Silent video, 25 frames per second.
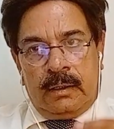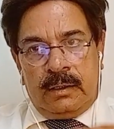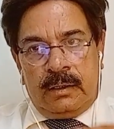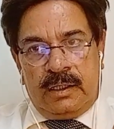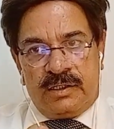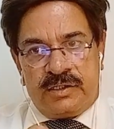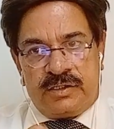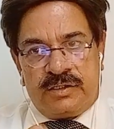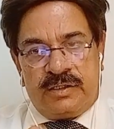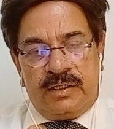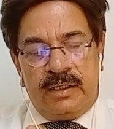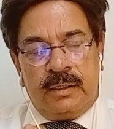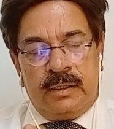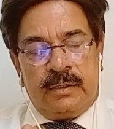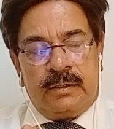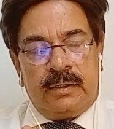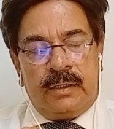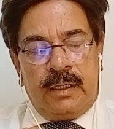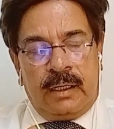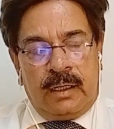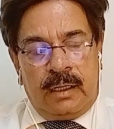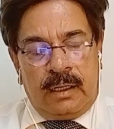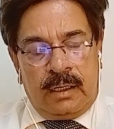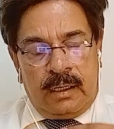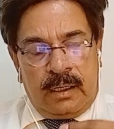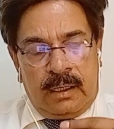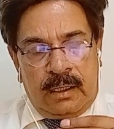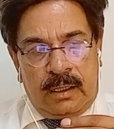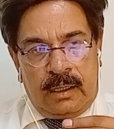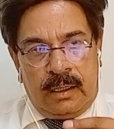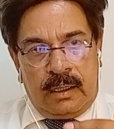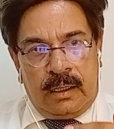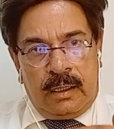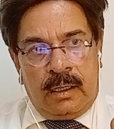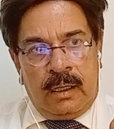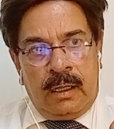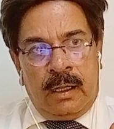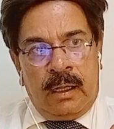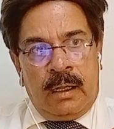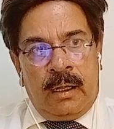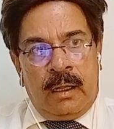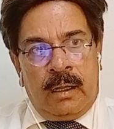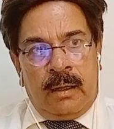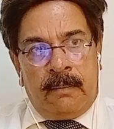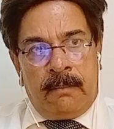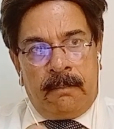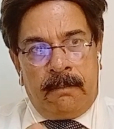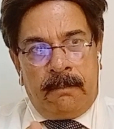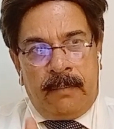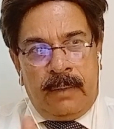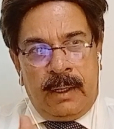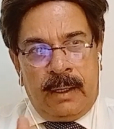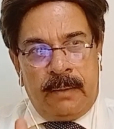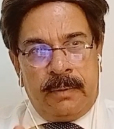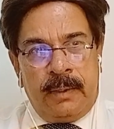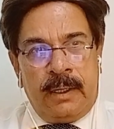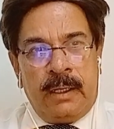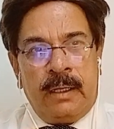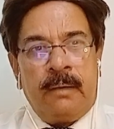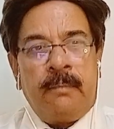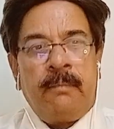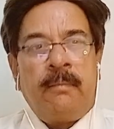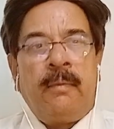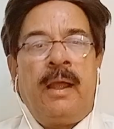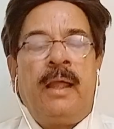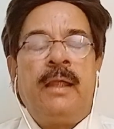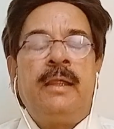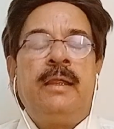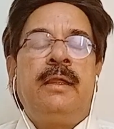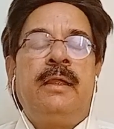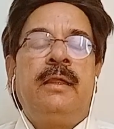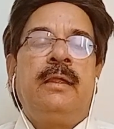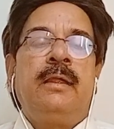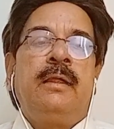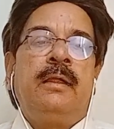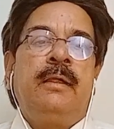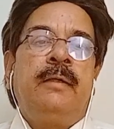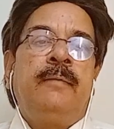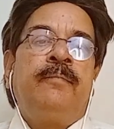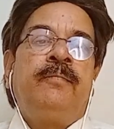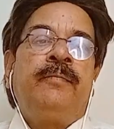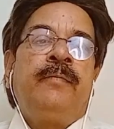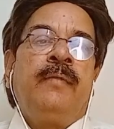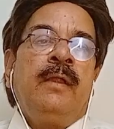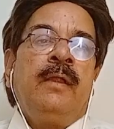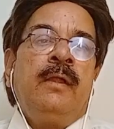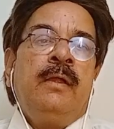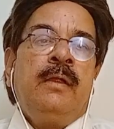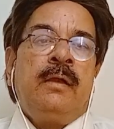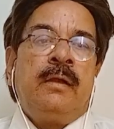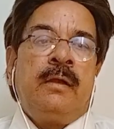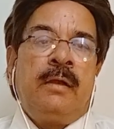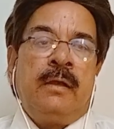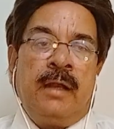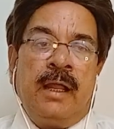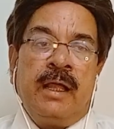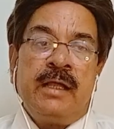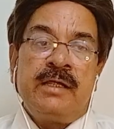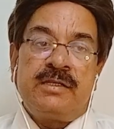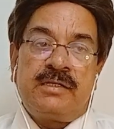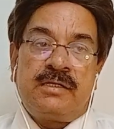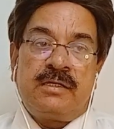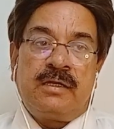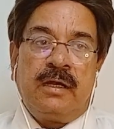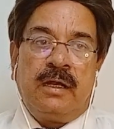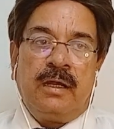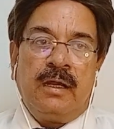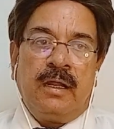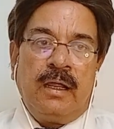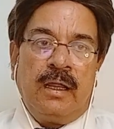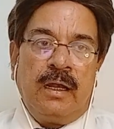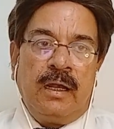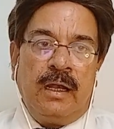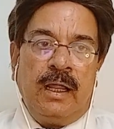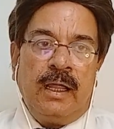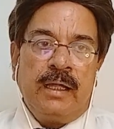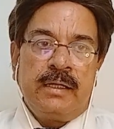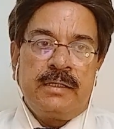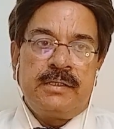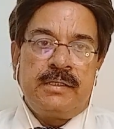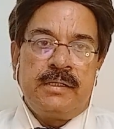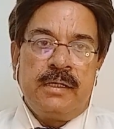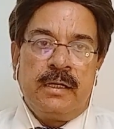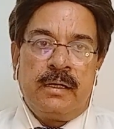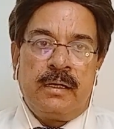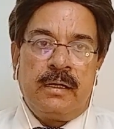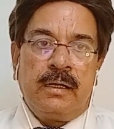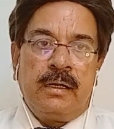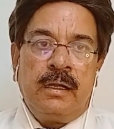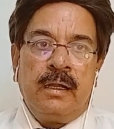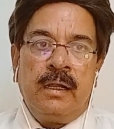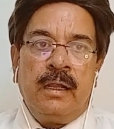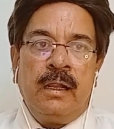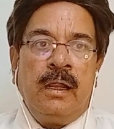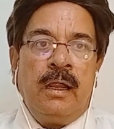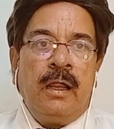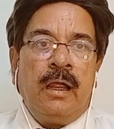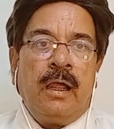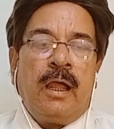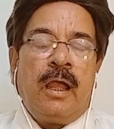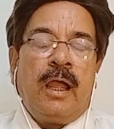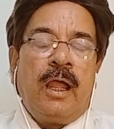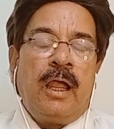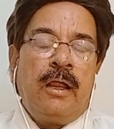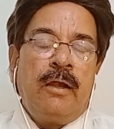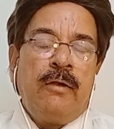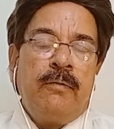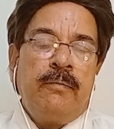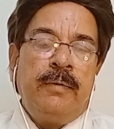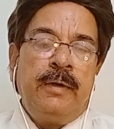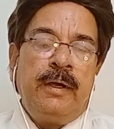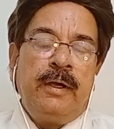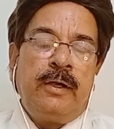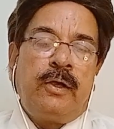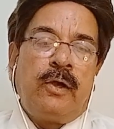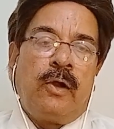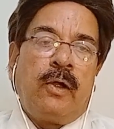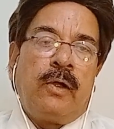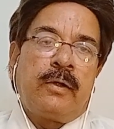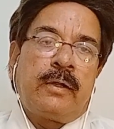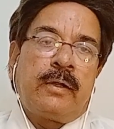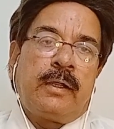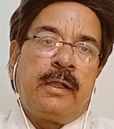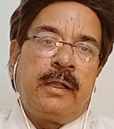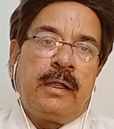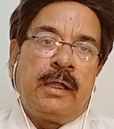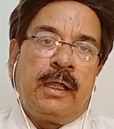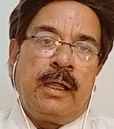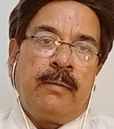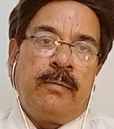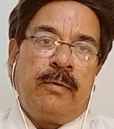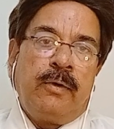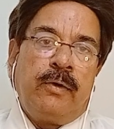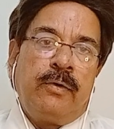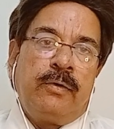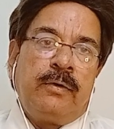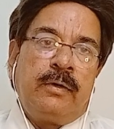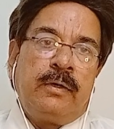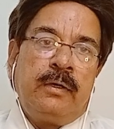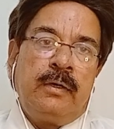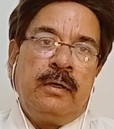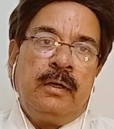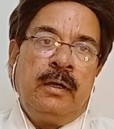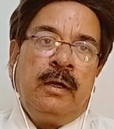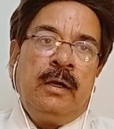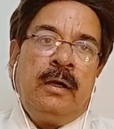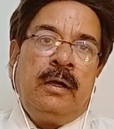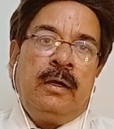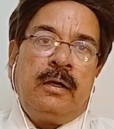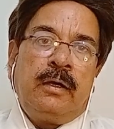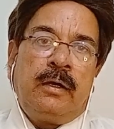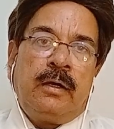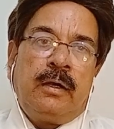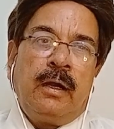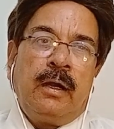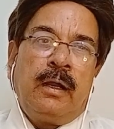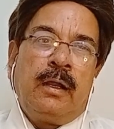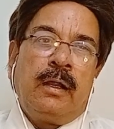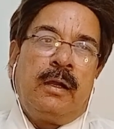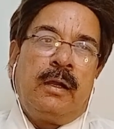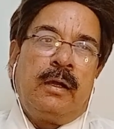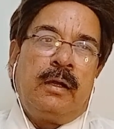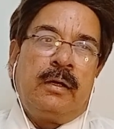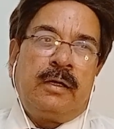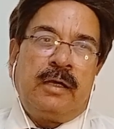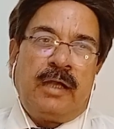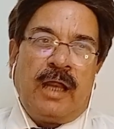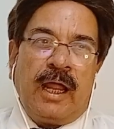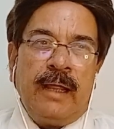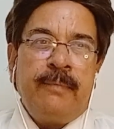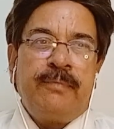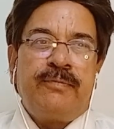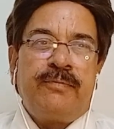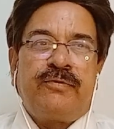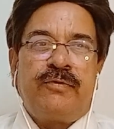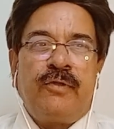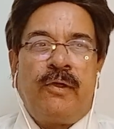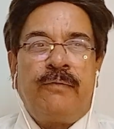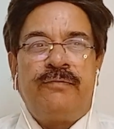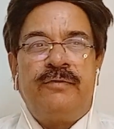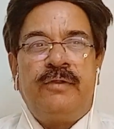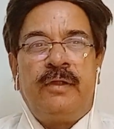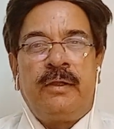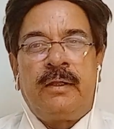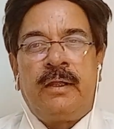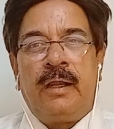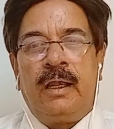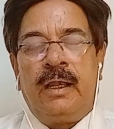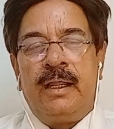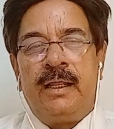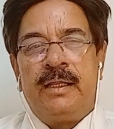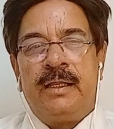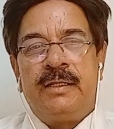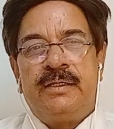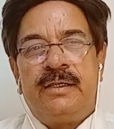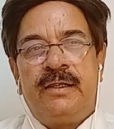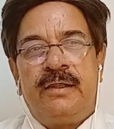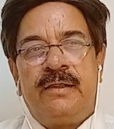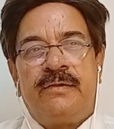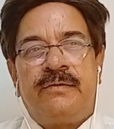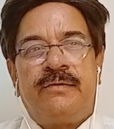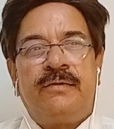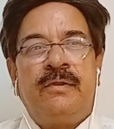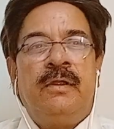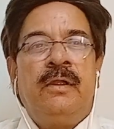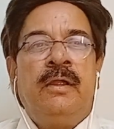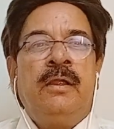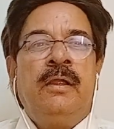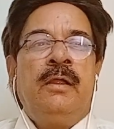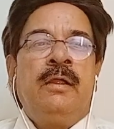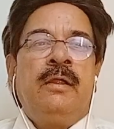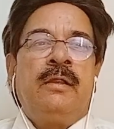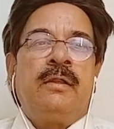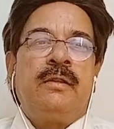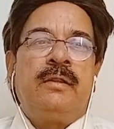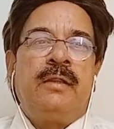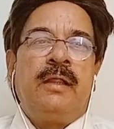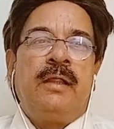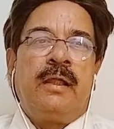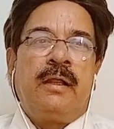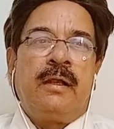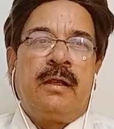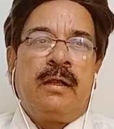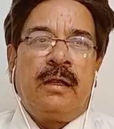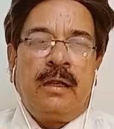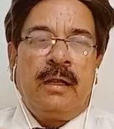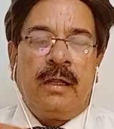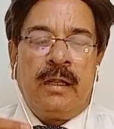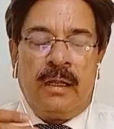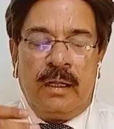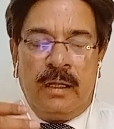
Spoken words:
this thing, then maybe in my next lecture I will be talking about types of the glazes, then